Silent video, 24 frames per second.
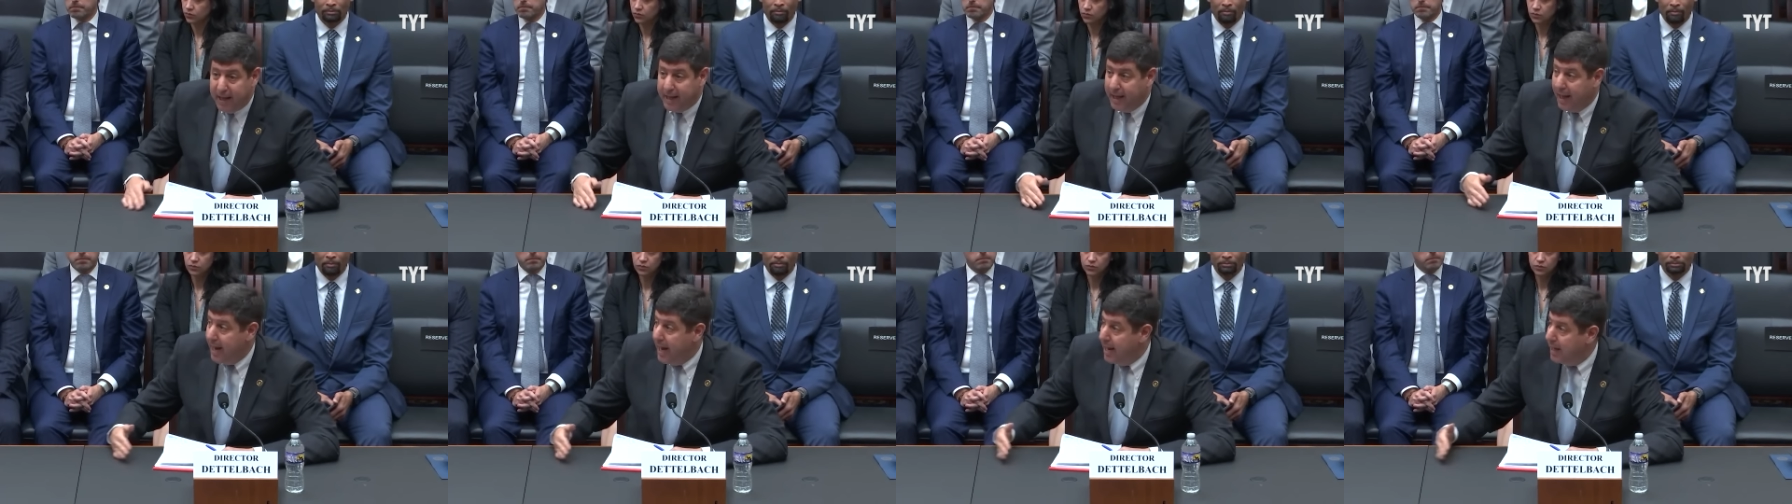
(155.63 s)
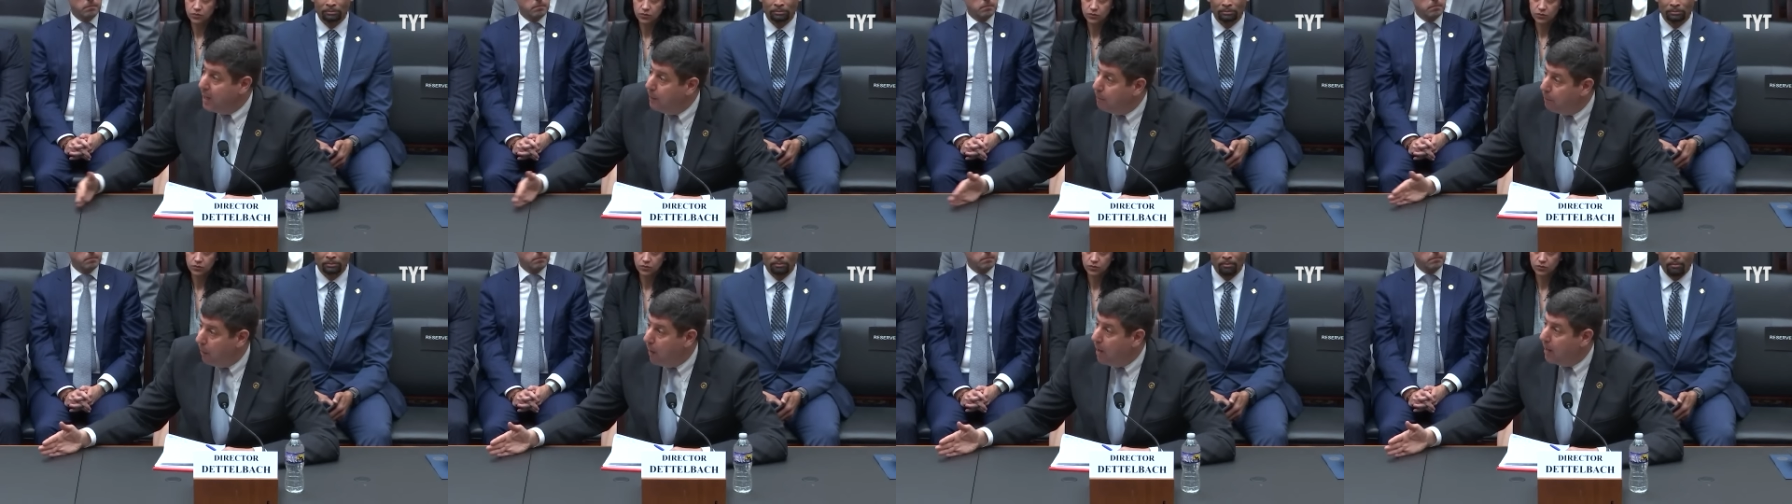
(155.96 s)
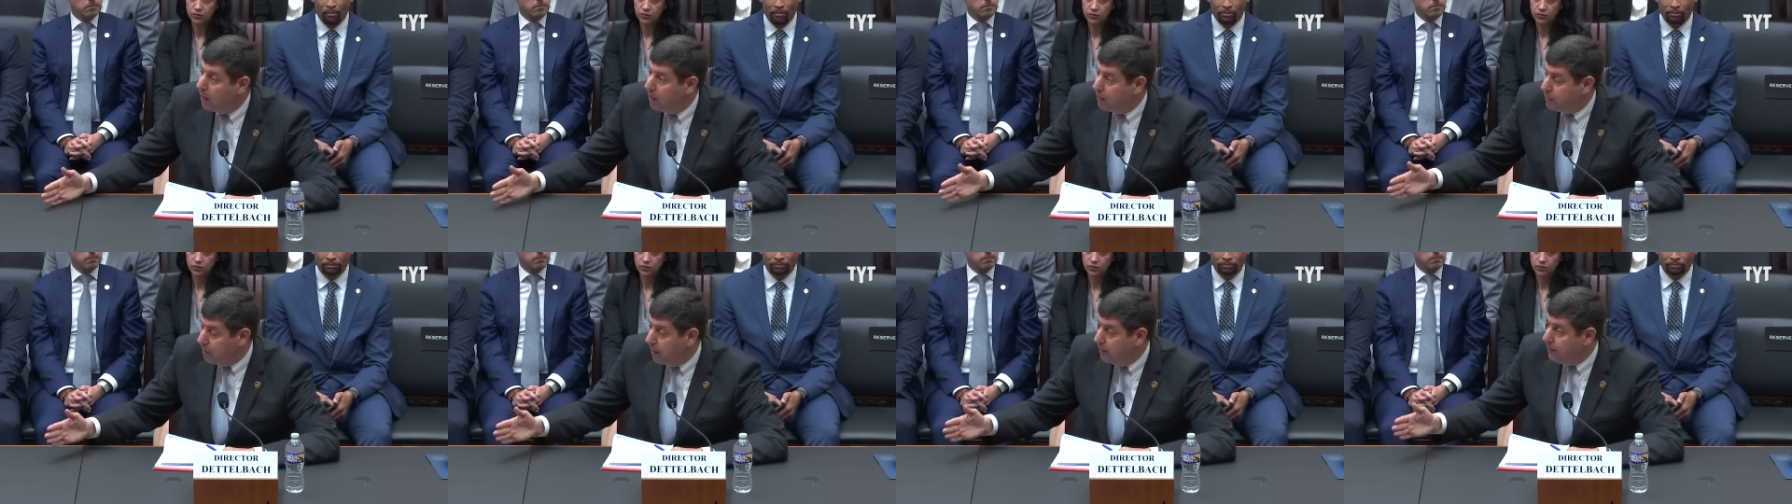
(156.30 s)
make any
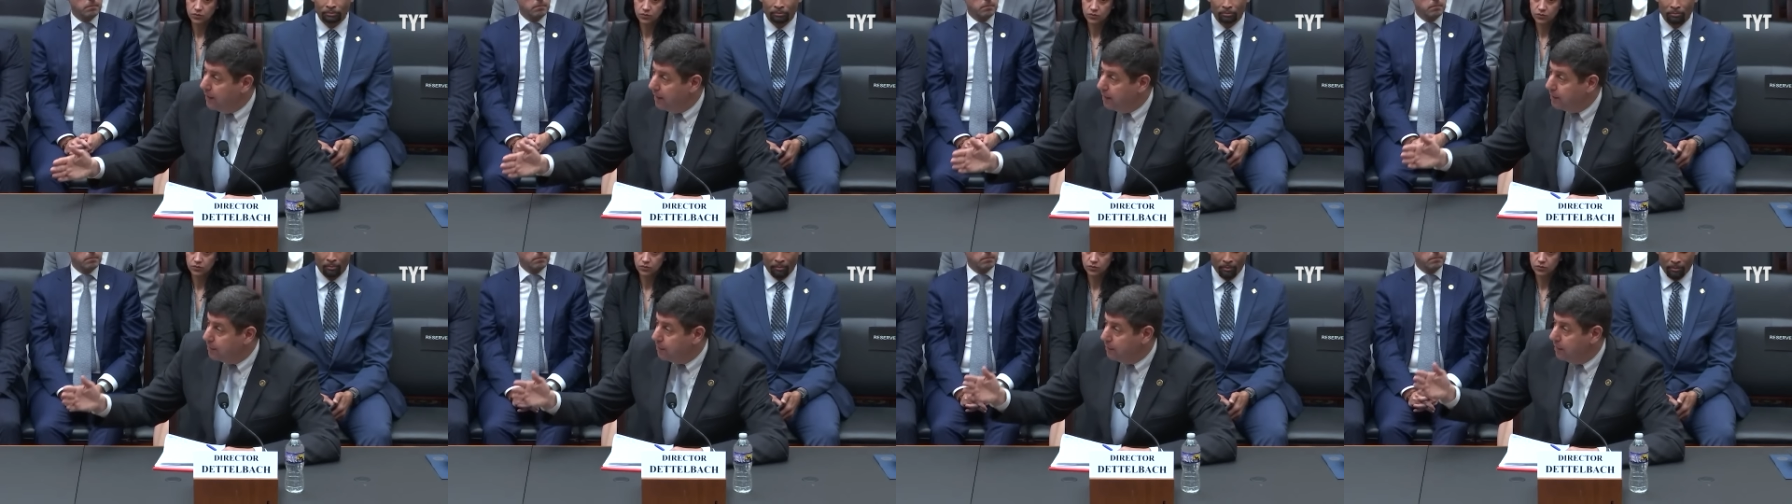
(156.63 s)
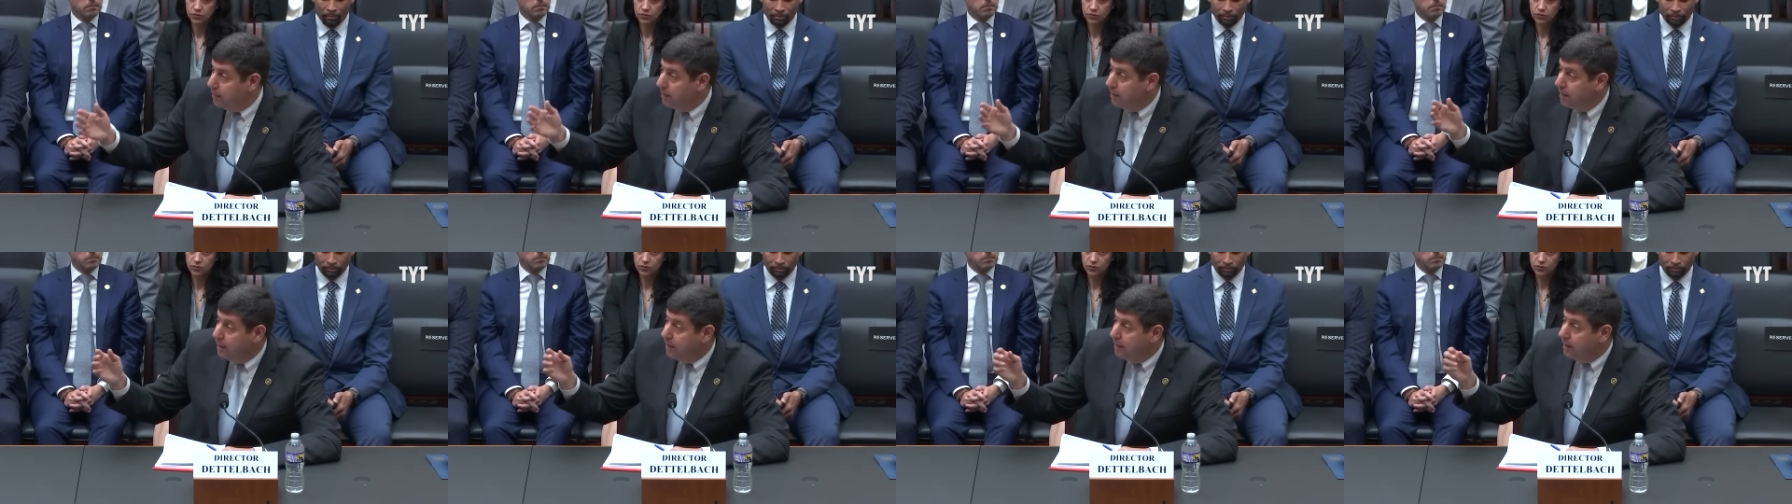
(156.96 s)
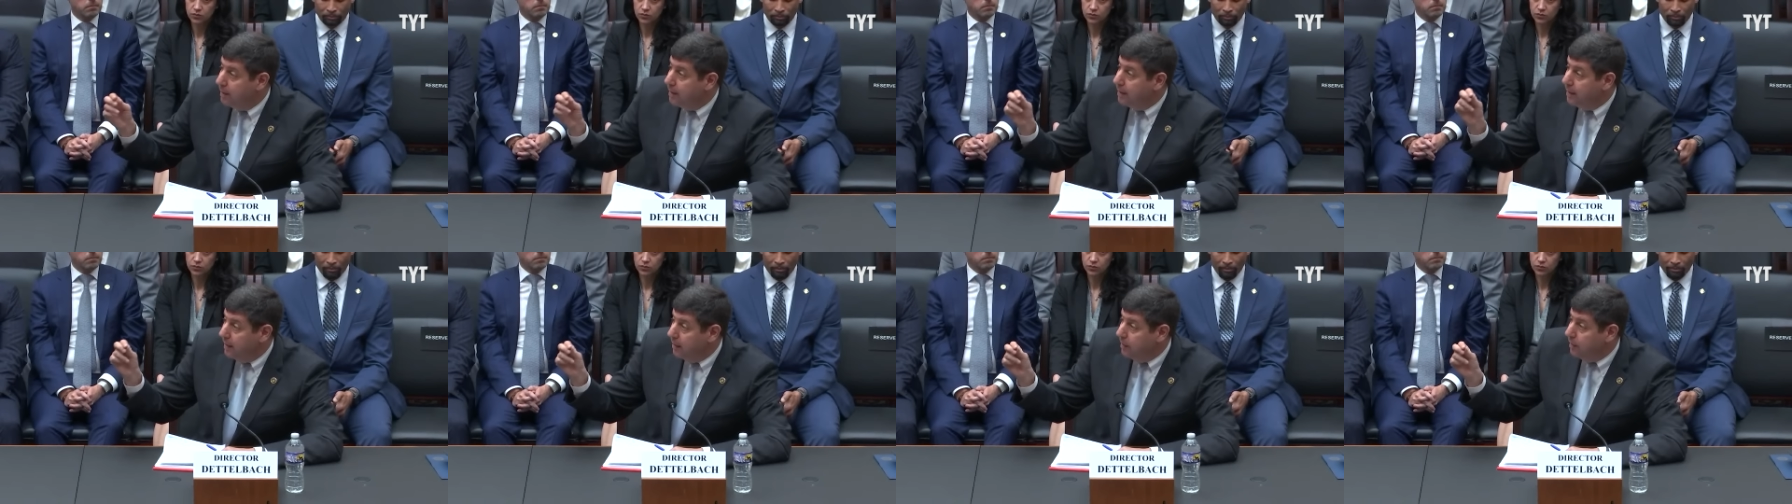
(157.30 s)
progress on this
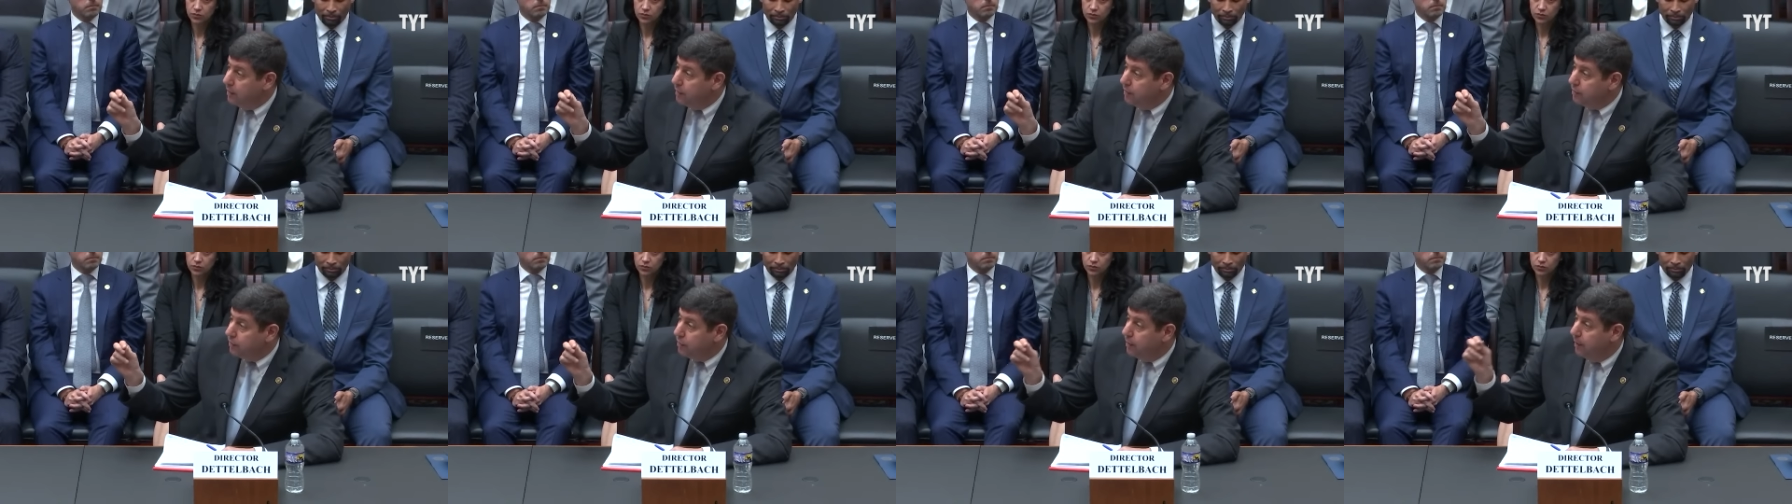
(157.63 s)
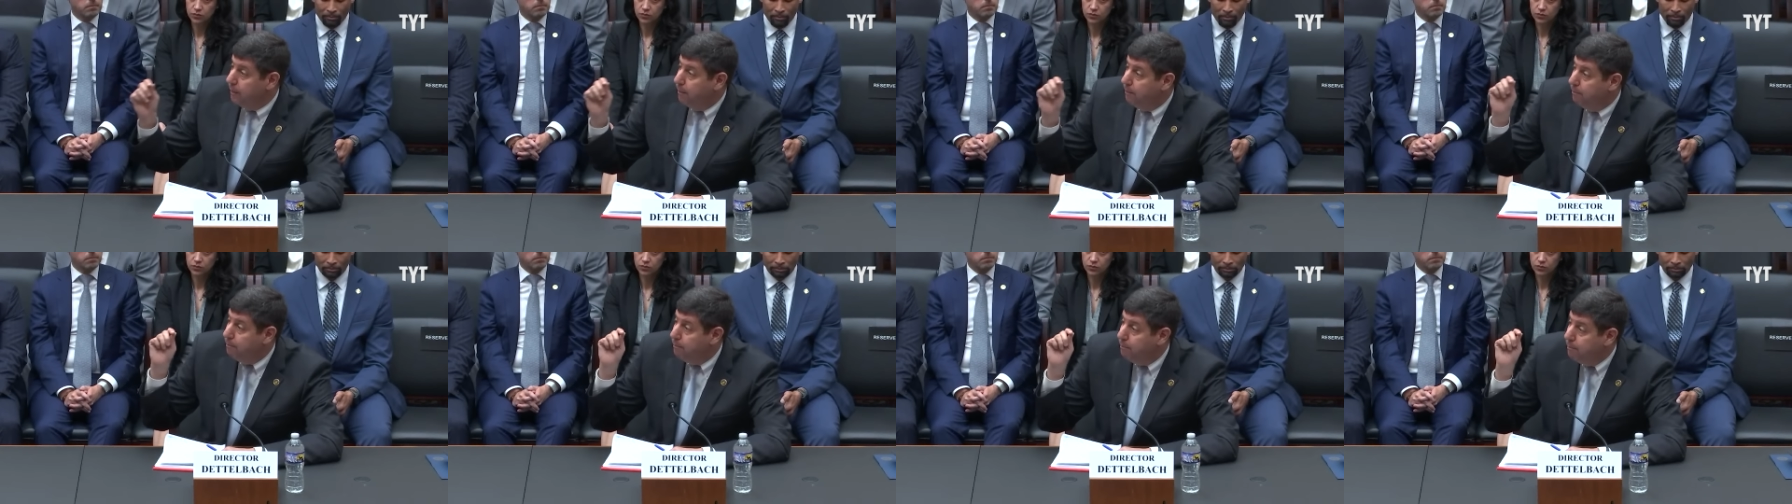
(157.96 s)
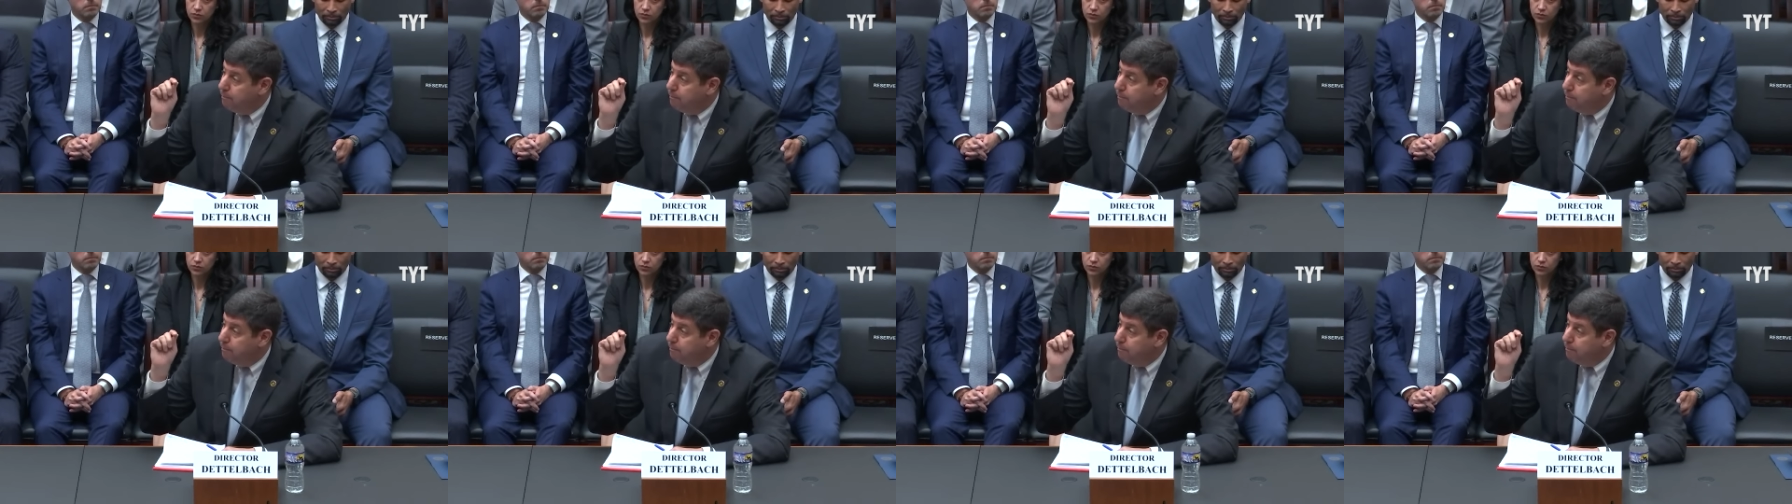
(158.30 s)
is